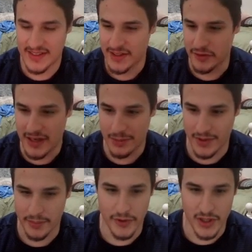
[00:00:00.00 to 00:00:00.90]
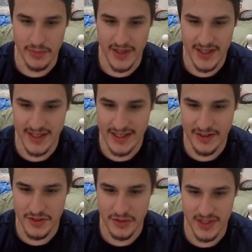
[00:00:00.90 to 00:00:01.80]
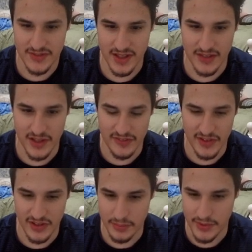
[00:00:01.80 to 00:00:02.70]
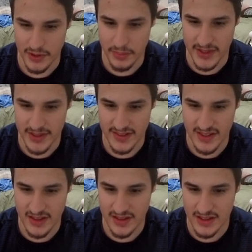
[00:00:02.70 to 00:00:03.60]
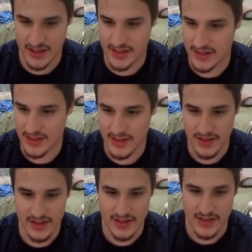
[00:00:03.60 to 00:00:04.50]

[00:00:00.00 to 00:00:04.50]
grab all the Pokemon I encountered, so we're gonna have to level everything up a little bit, because I think some